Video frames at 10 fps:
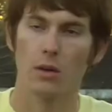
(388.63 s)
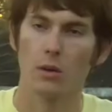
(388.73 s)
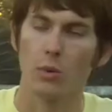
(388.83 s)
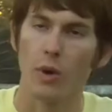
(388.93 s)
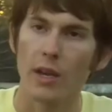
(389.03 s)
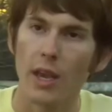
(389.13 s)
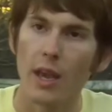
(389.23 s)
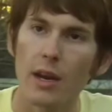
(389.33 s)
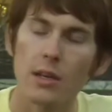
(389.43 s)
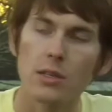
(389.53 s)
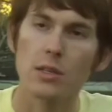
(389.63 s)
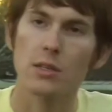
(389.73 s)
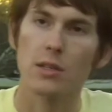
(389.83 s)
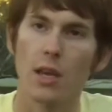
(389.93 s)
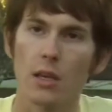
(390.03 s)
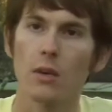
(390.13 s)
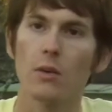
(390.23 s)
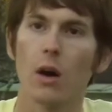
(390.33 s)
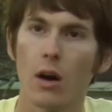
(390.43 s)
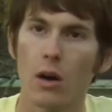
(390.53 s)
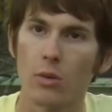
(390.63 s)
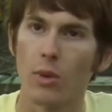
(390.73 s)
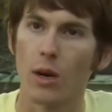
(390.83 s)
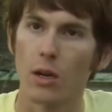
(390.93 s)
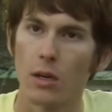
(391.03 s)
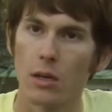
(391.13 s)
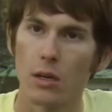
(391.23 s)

day when Archie asks Denise if he could drop her